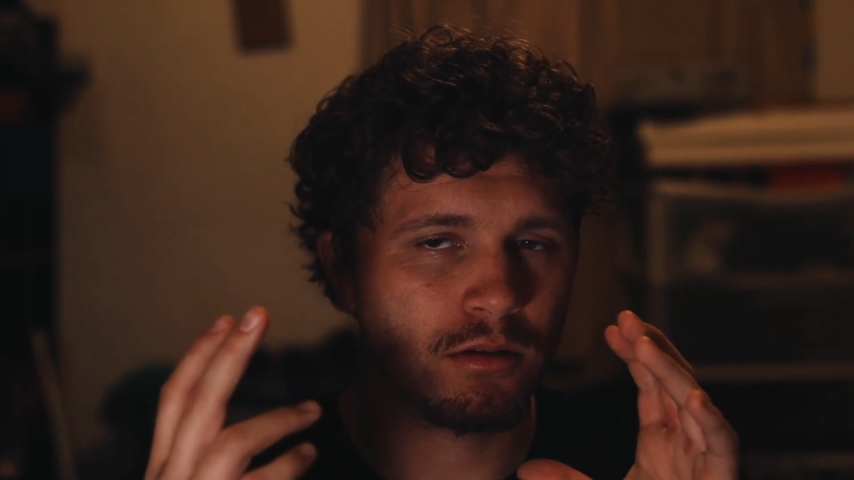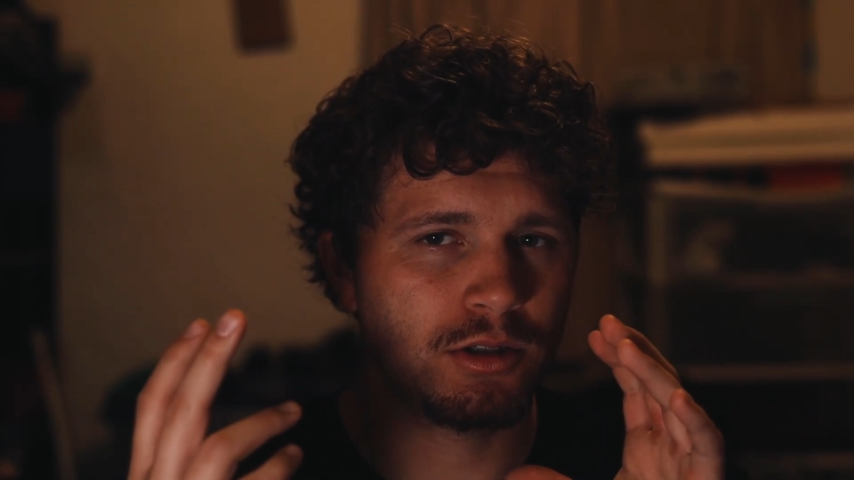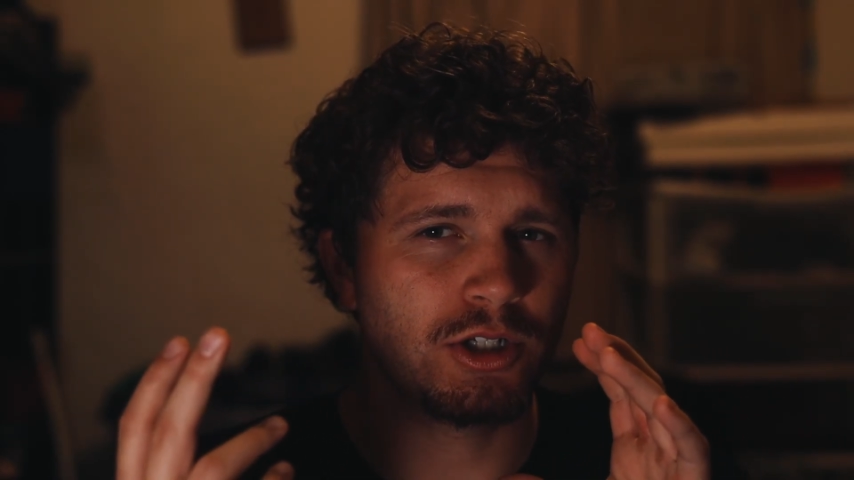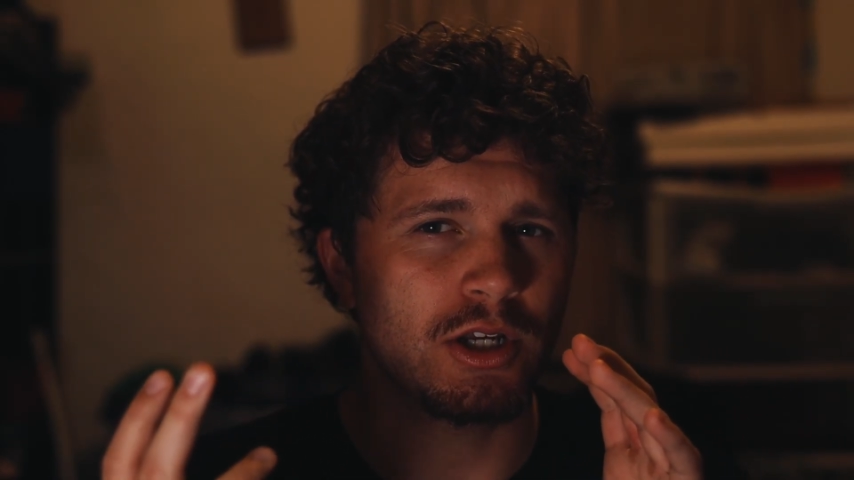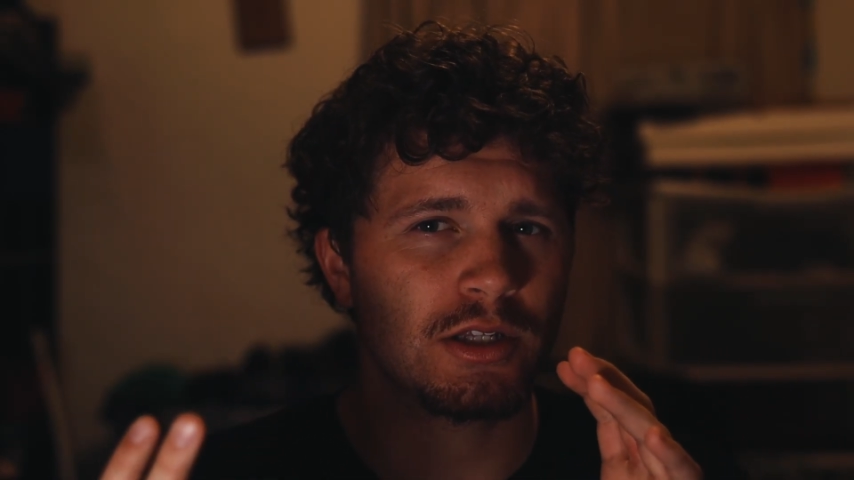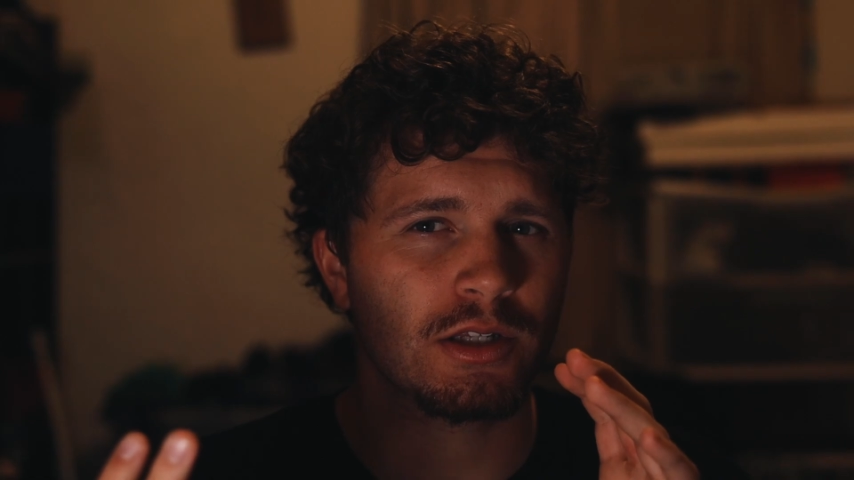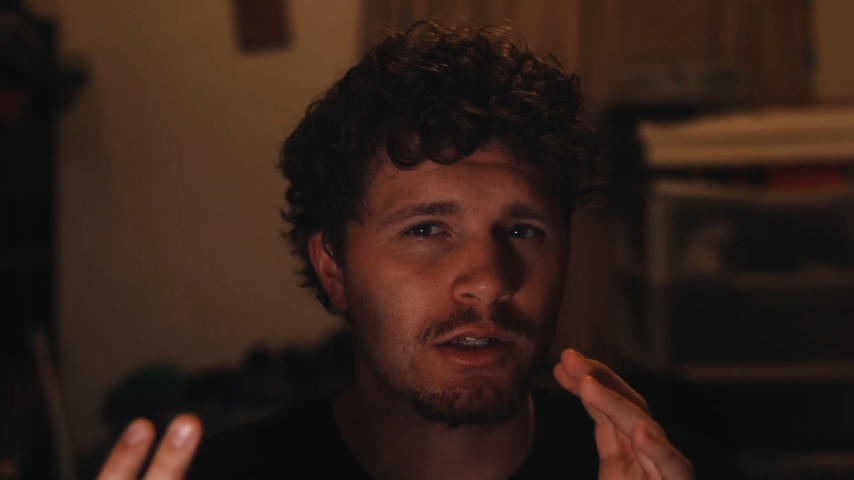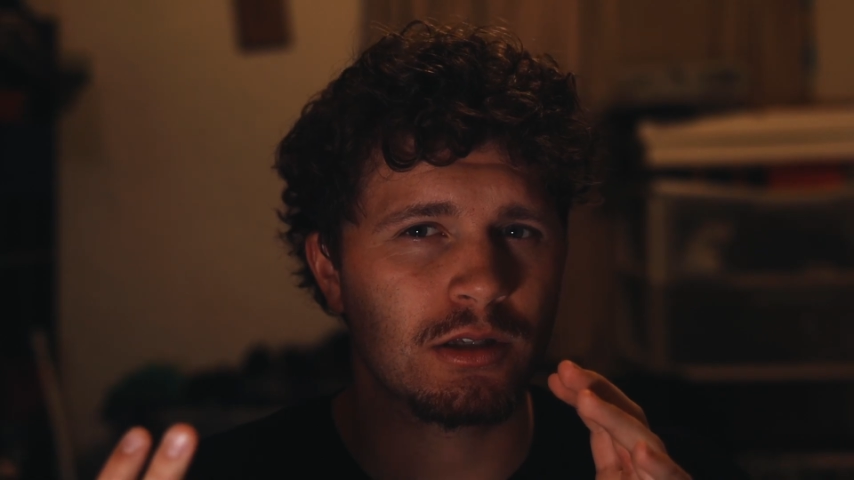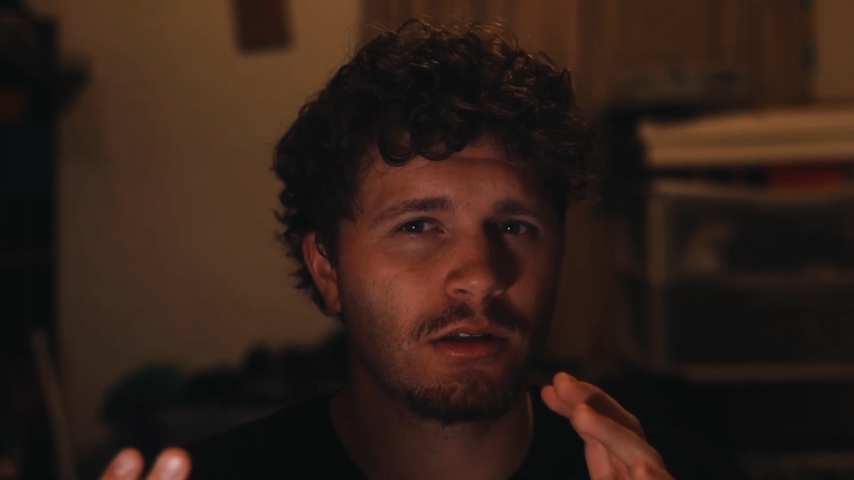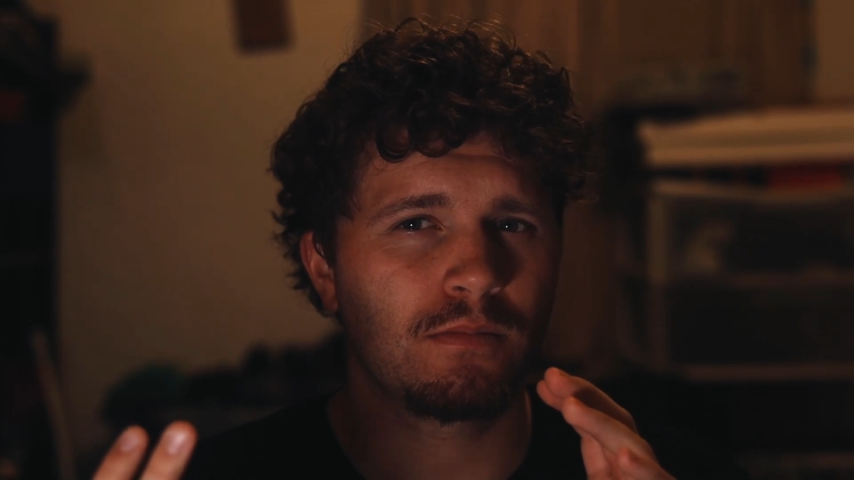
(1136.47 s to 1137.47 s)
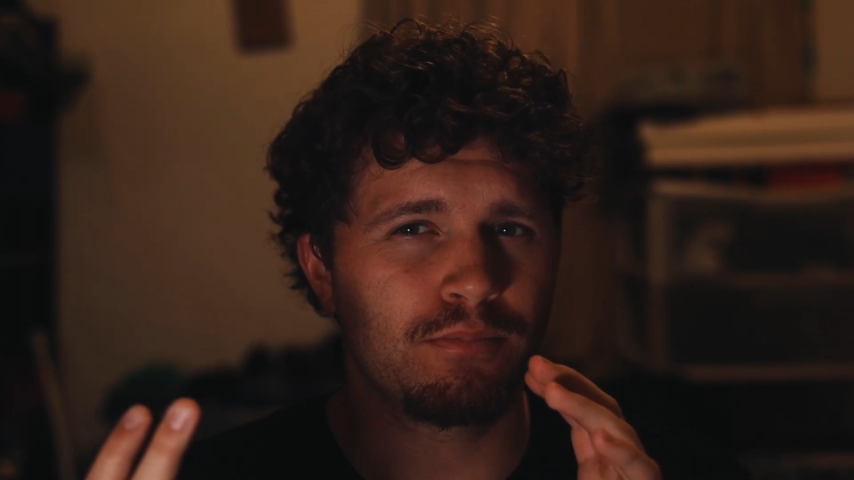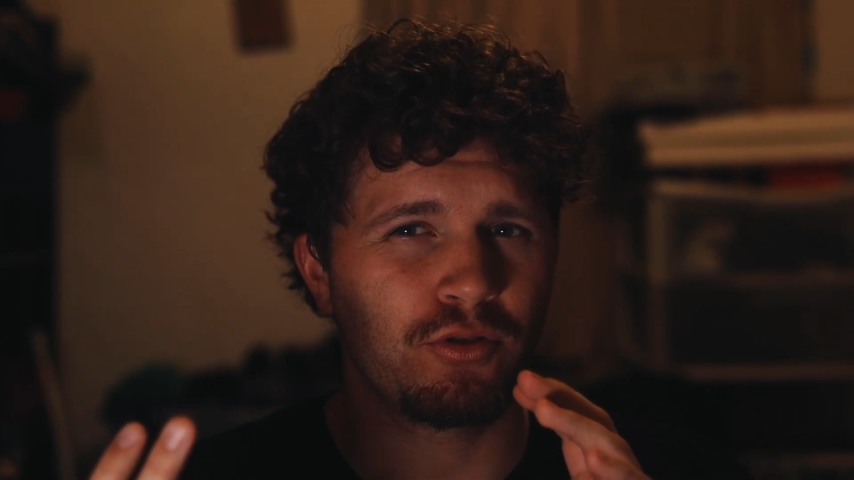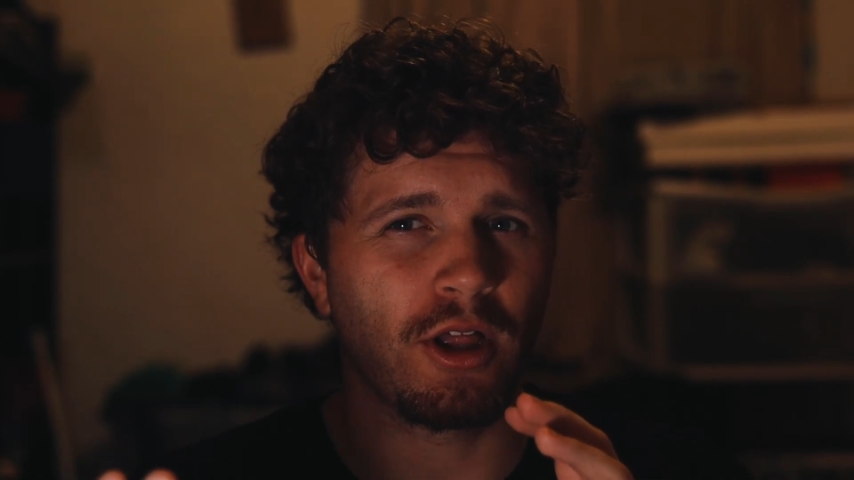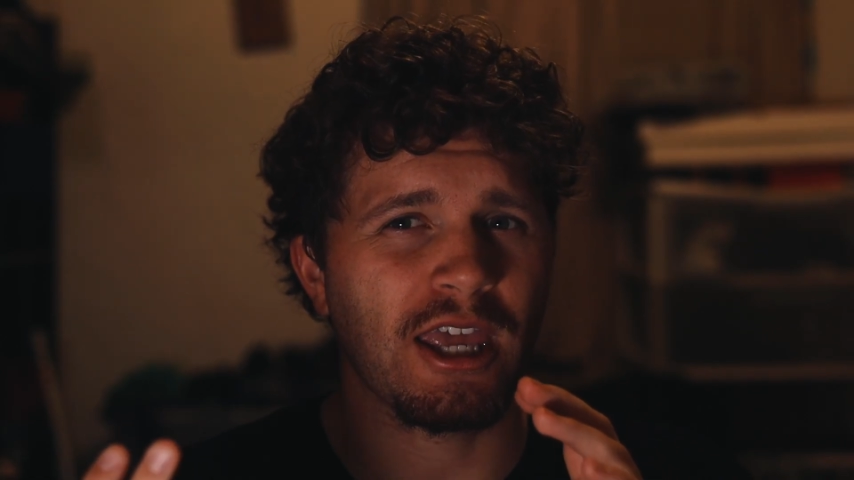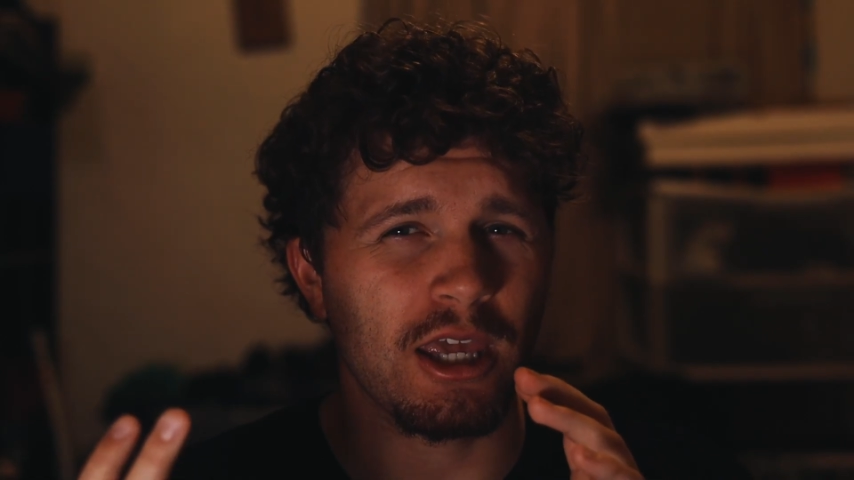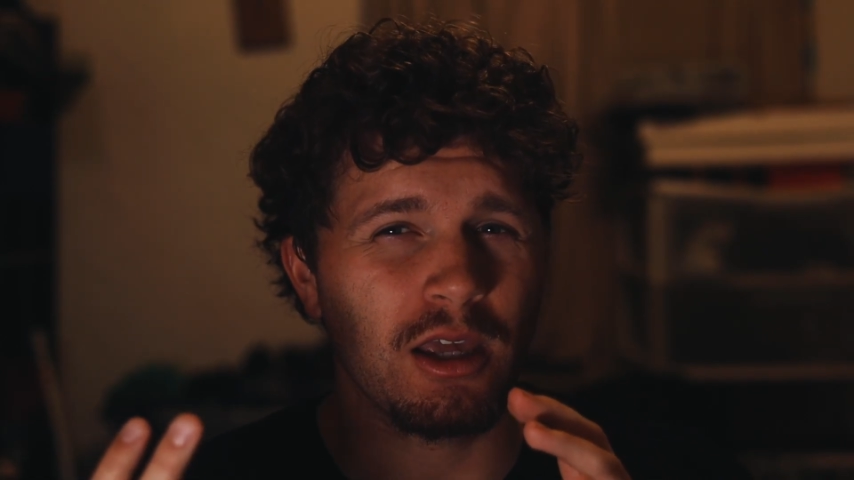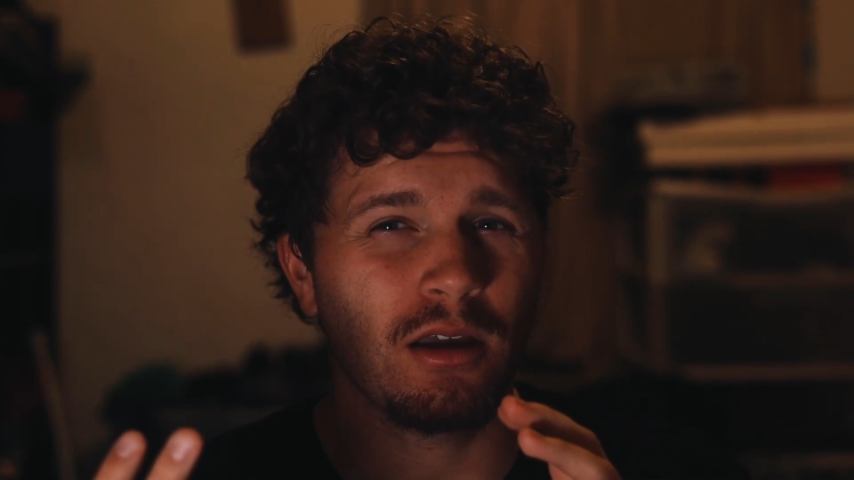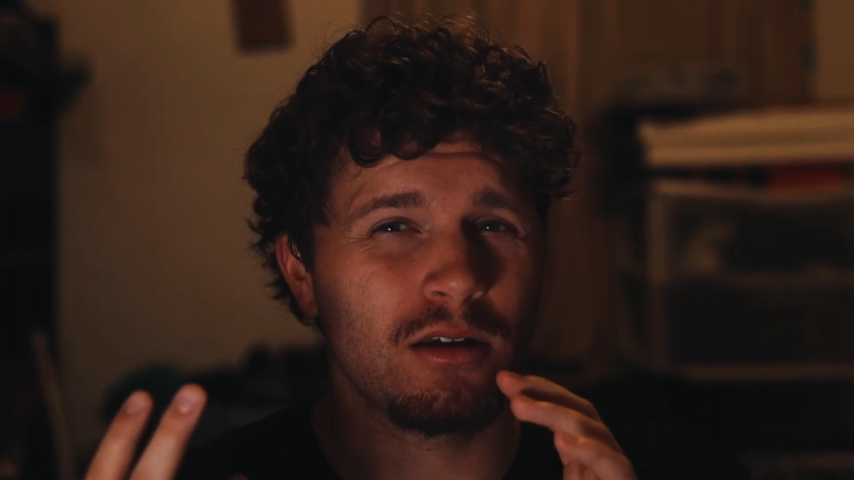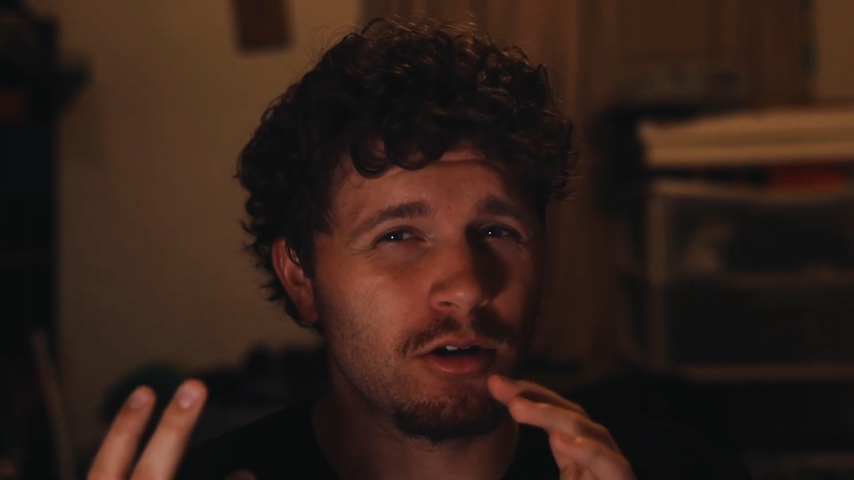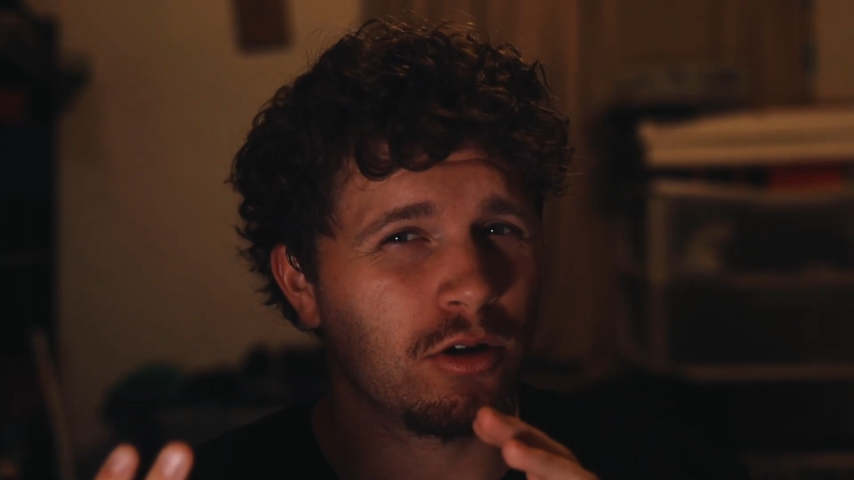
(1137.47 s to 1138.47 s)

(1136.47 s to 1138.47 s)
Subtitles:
just playing